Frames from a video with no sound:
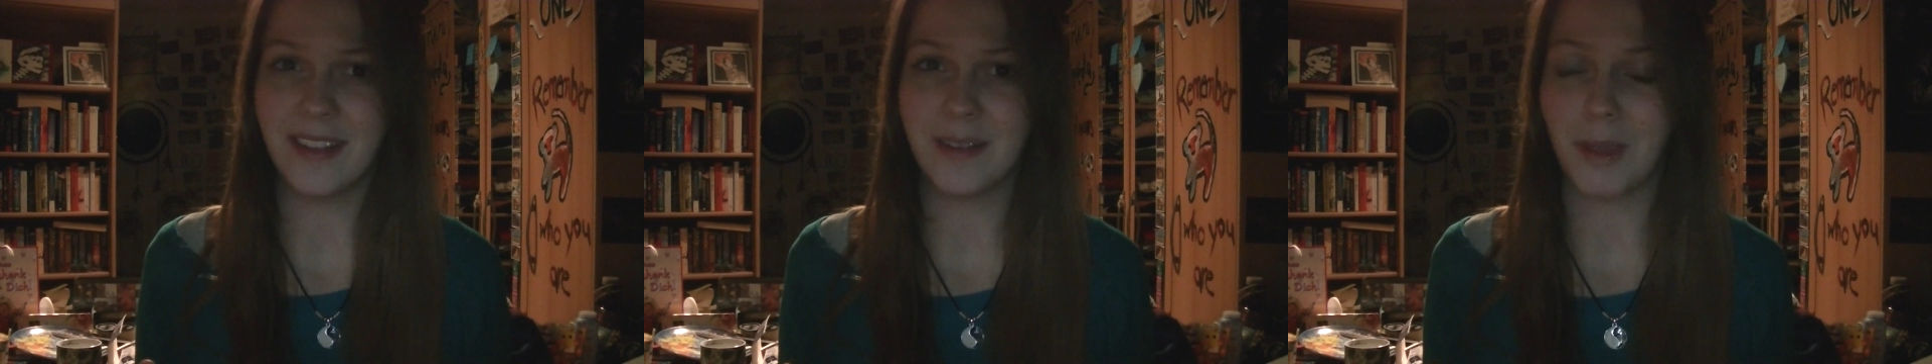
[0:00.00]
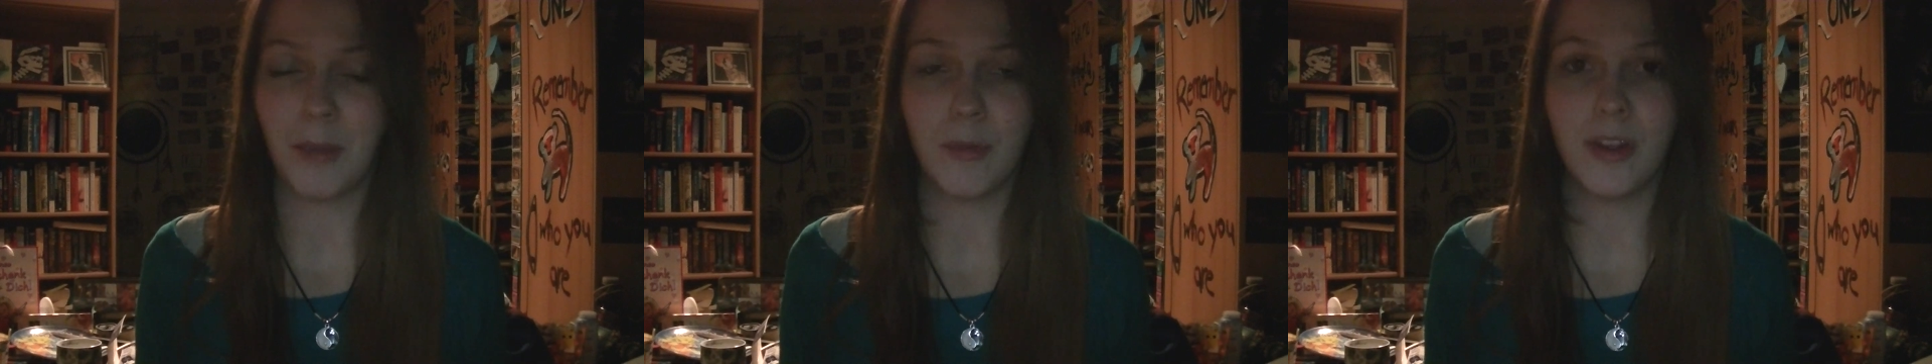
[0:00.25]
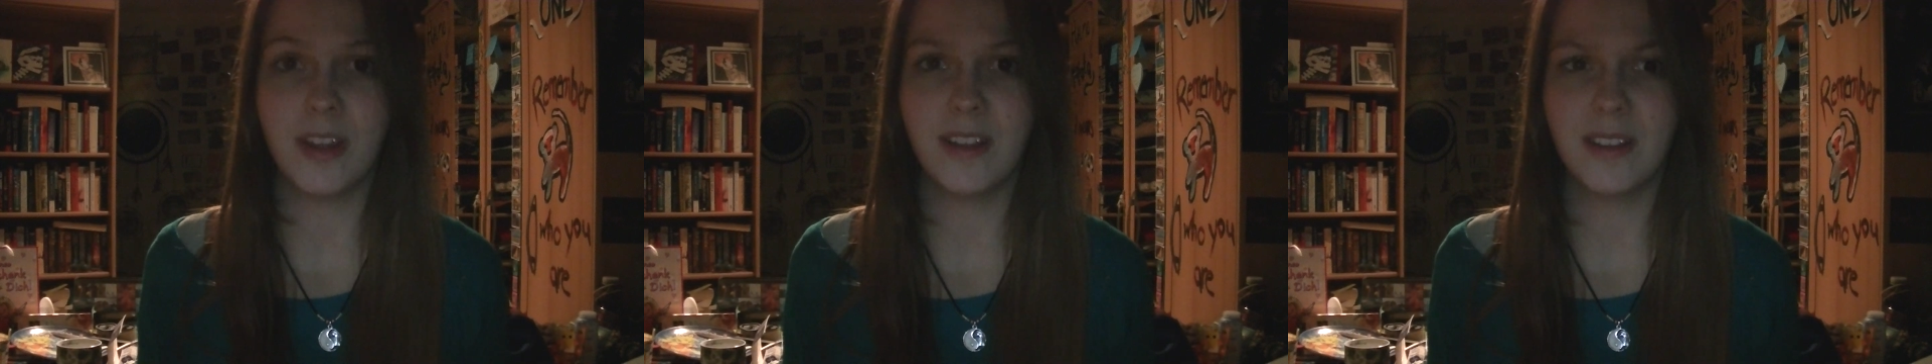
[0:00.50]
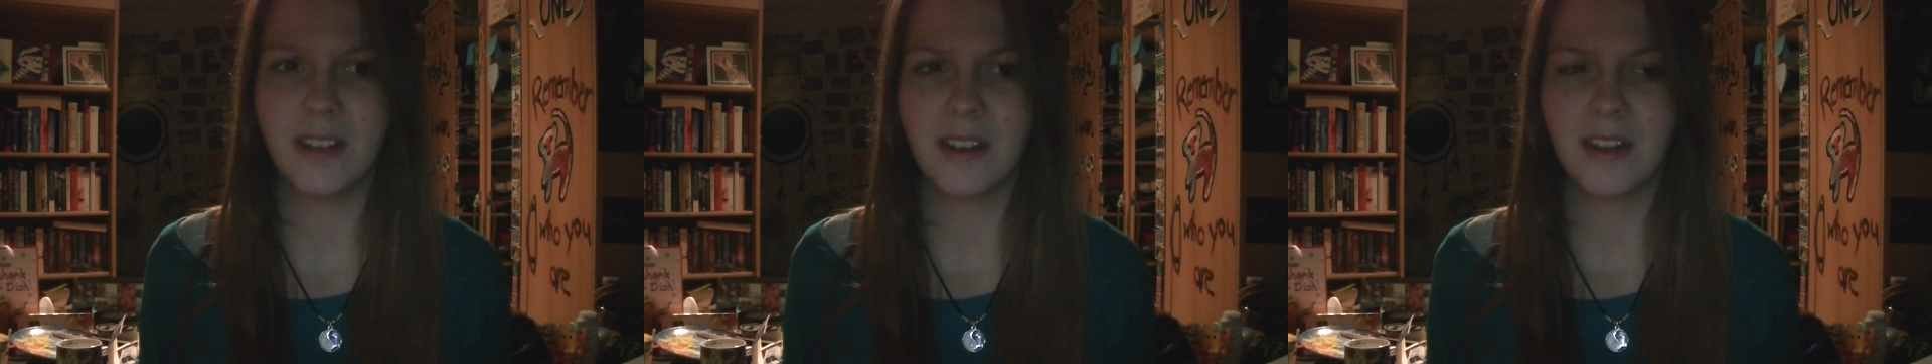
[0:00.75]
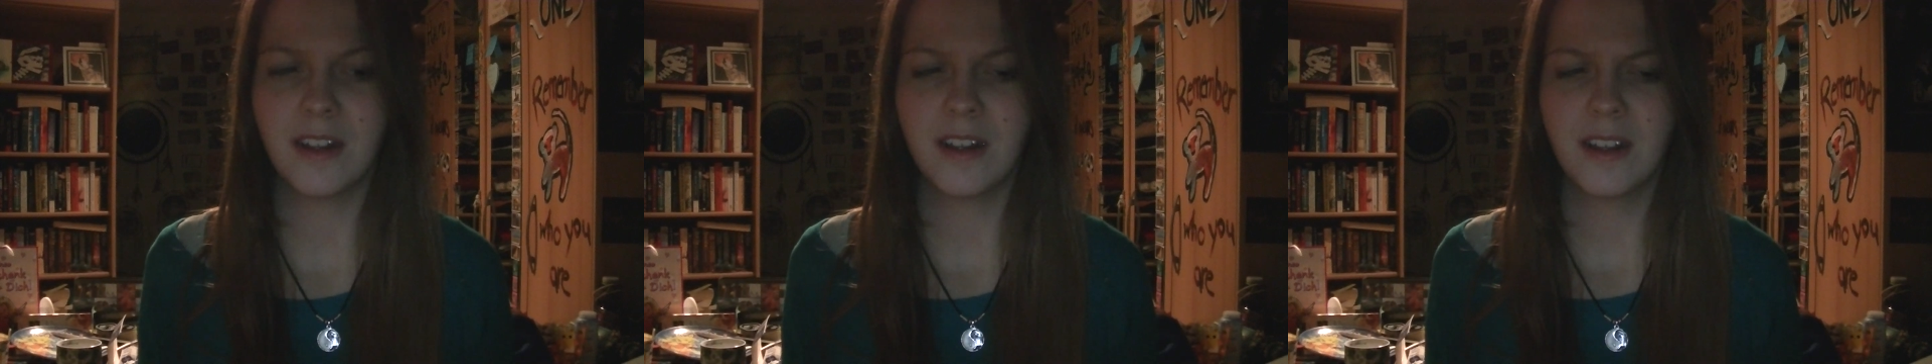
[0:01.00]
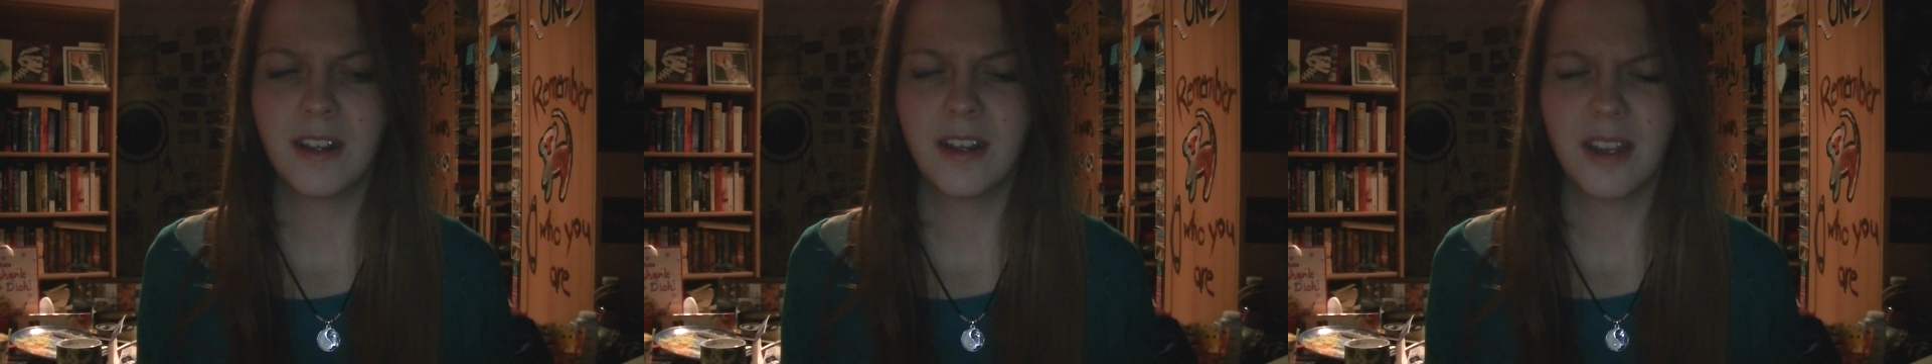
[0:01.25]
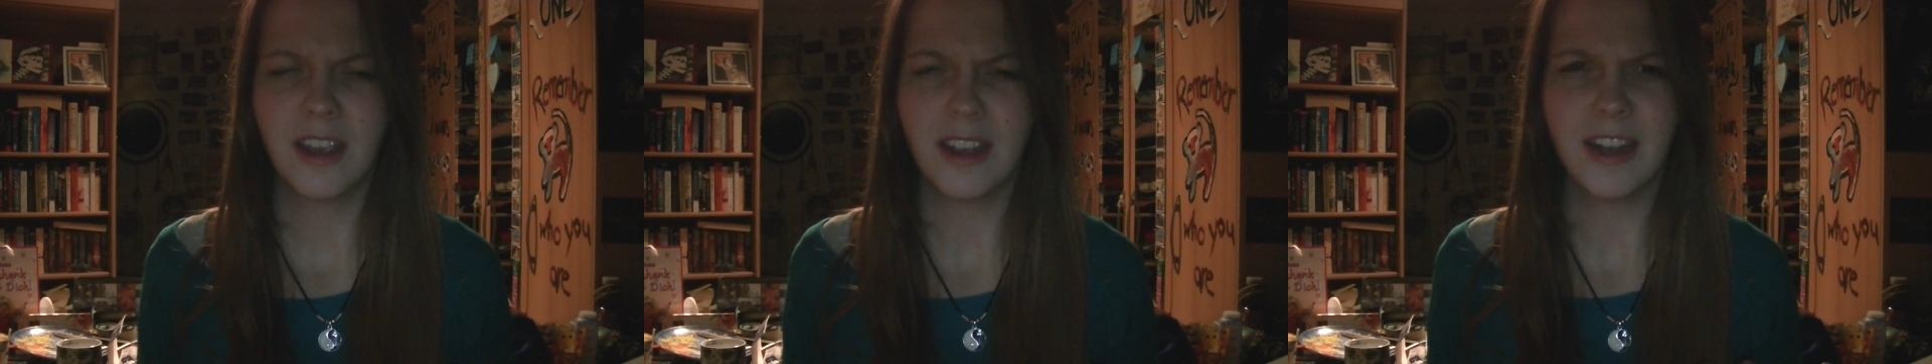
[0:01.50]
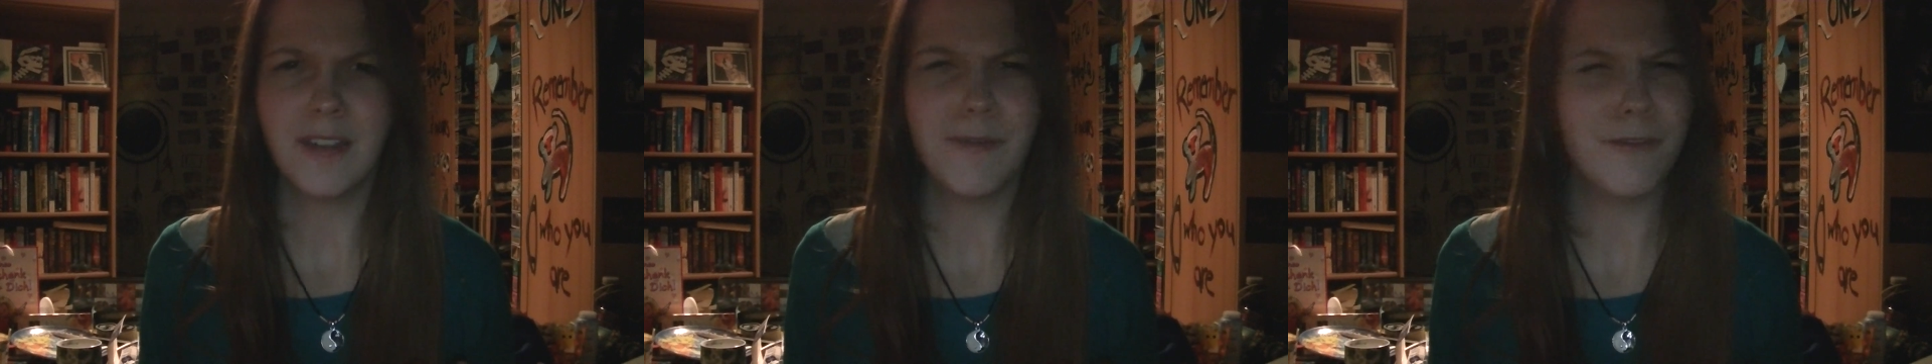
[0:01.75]
and memories, and
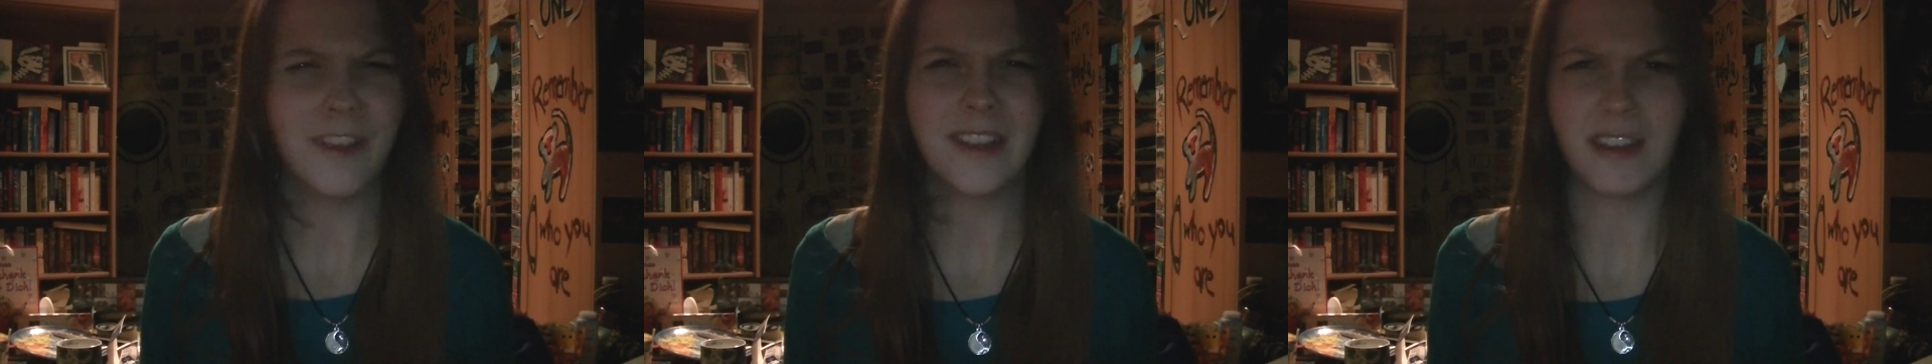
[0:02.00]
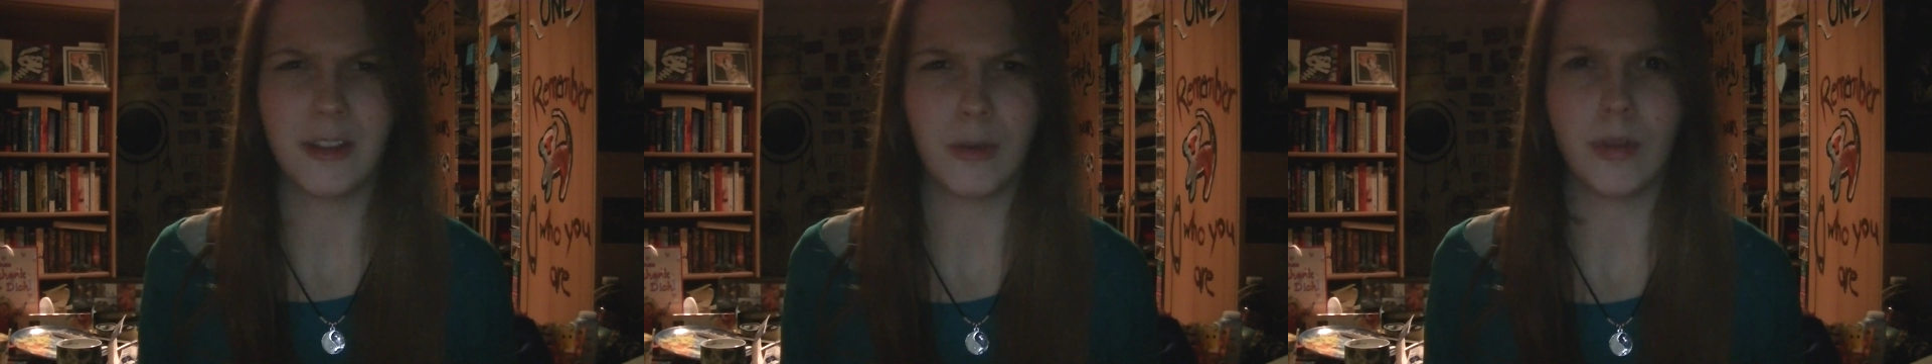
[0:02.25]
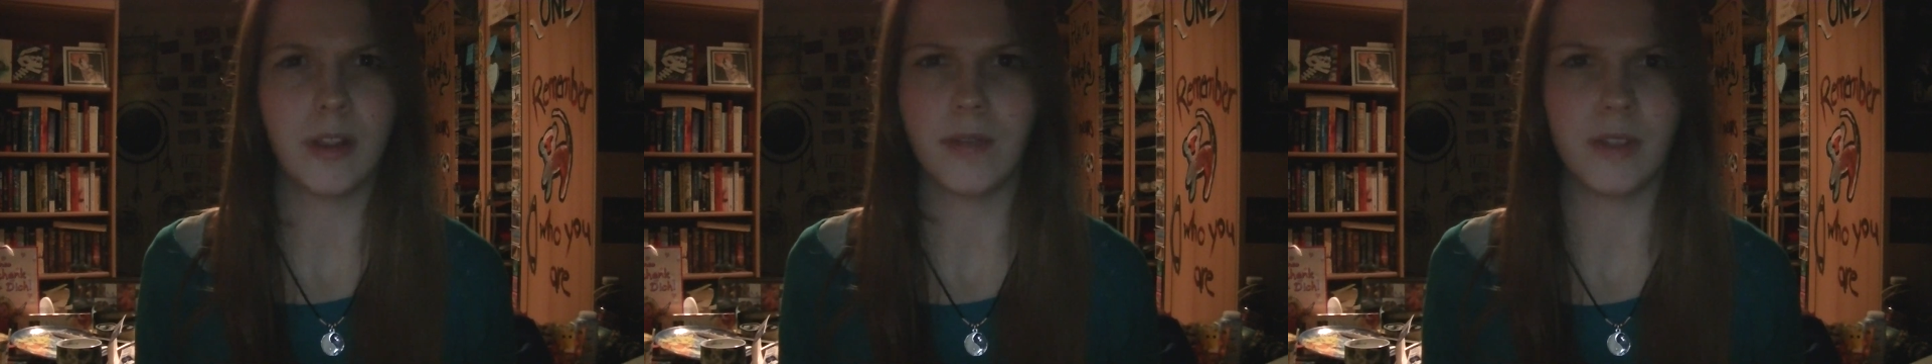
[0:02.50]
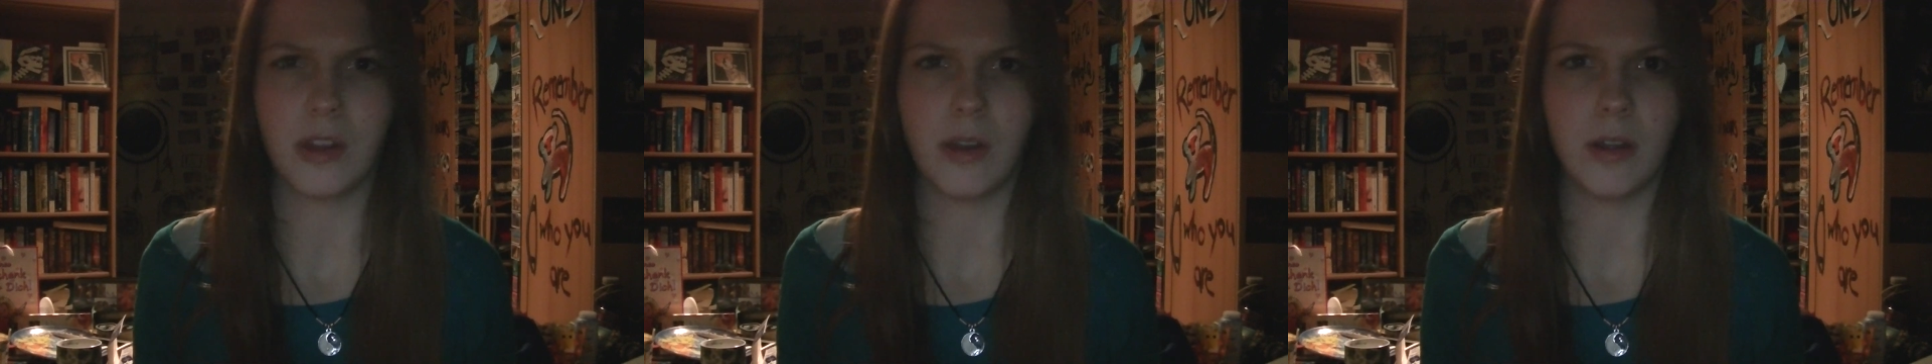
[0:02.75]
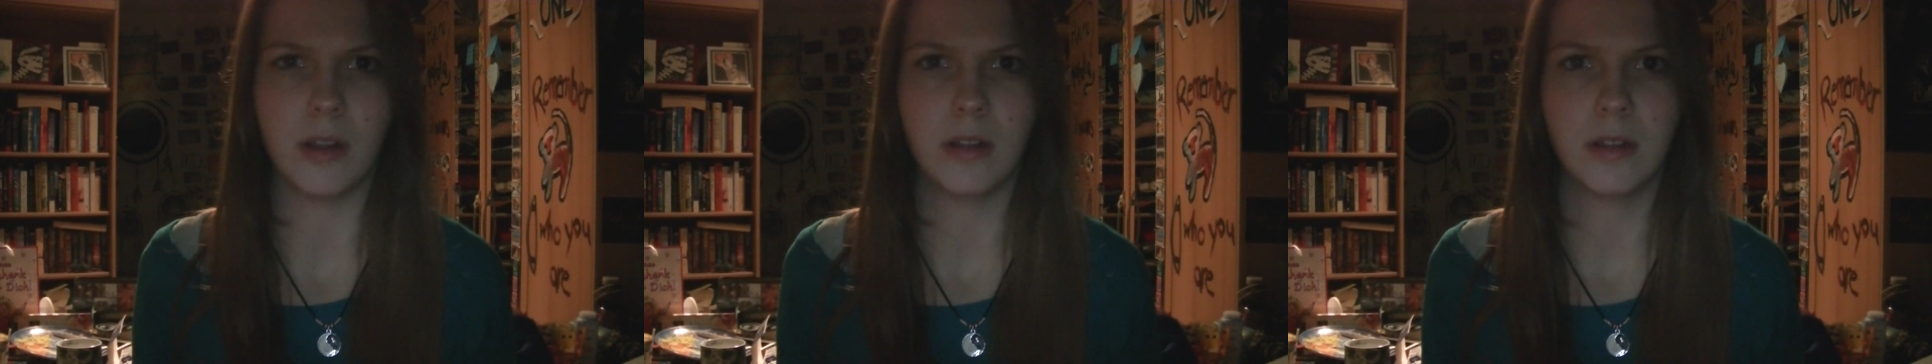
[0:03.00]
even things that don't live at all.